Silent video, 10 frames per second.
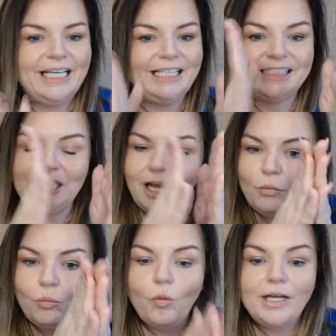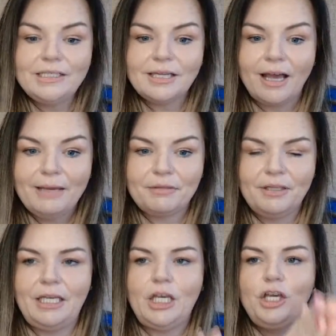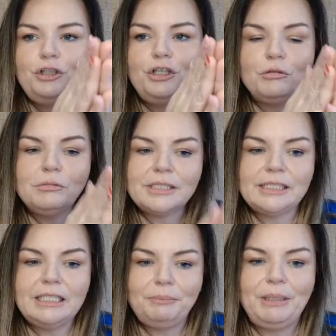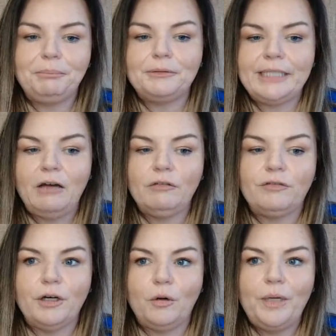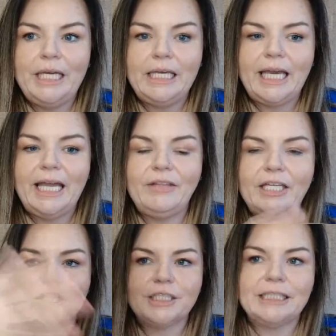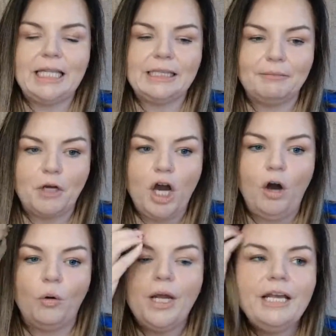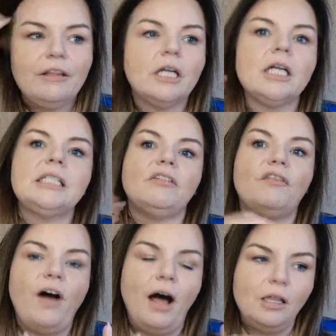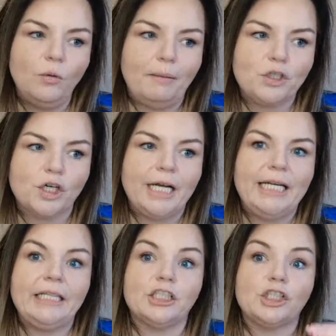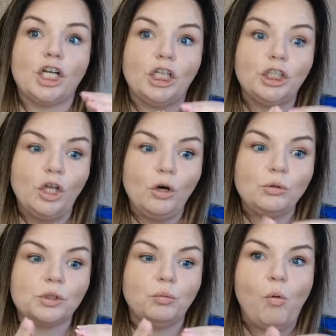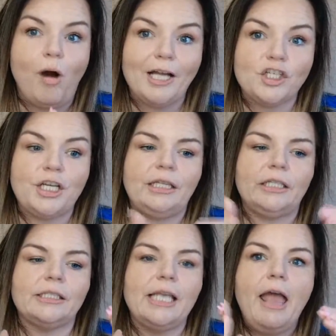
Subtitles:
it's not a one-time thing. You don't sit people down for a week and then just let them go. There is follow-up training, there's close watching, there's